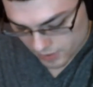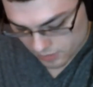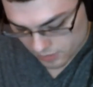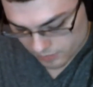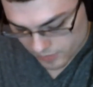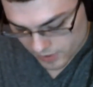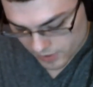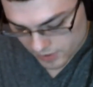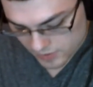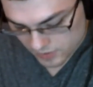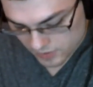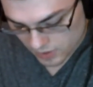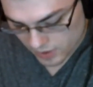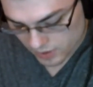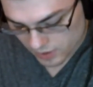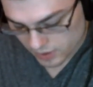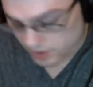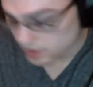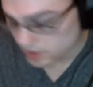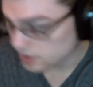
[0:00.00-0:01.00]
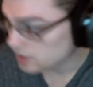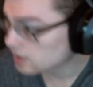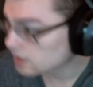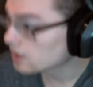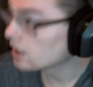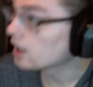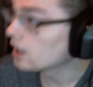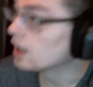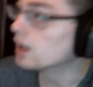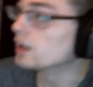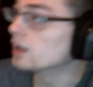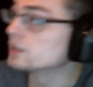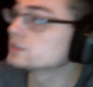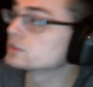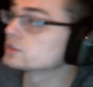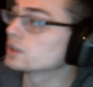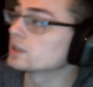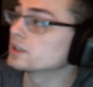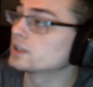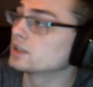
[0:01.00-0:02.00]
be slightly
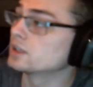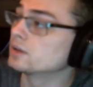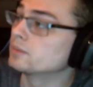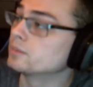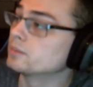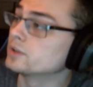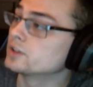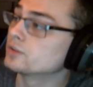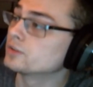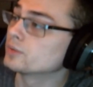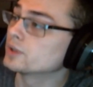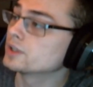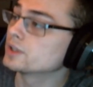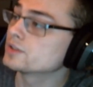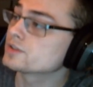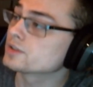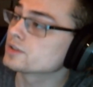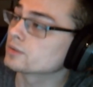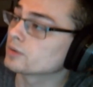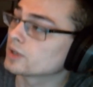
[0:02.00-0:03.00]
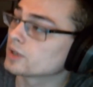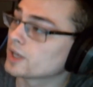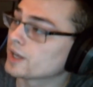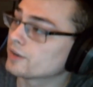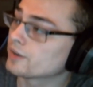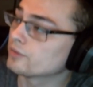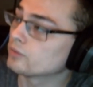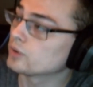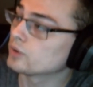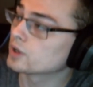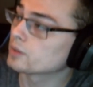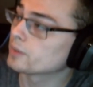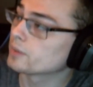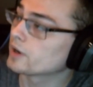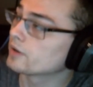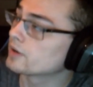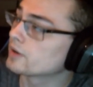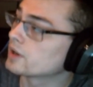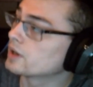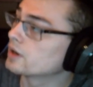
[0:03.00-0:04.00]
in between. So we're going to have one
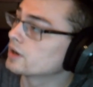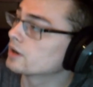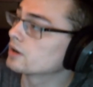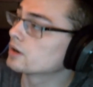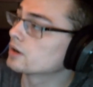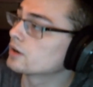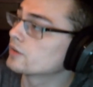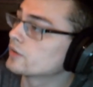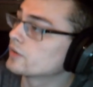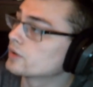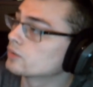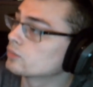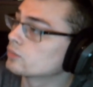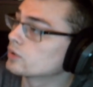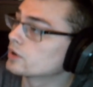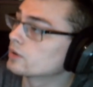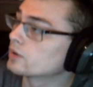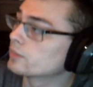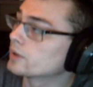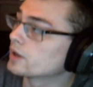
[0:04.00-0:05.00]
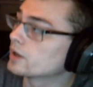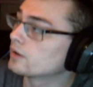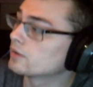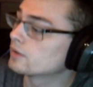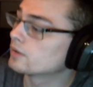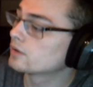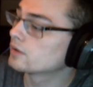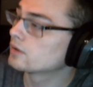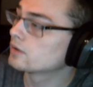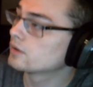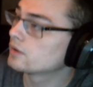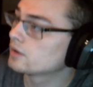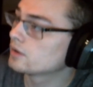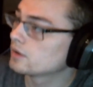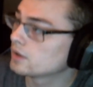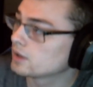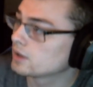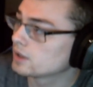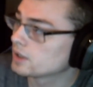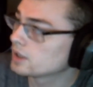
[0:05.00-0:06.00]
about here and then one about
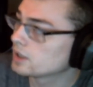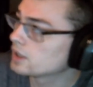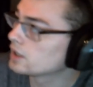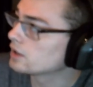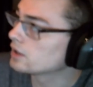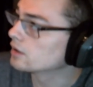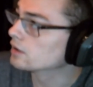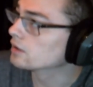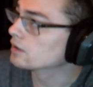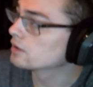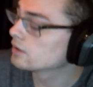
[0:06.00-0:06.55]
here.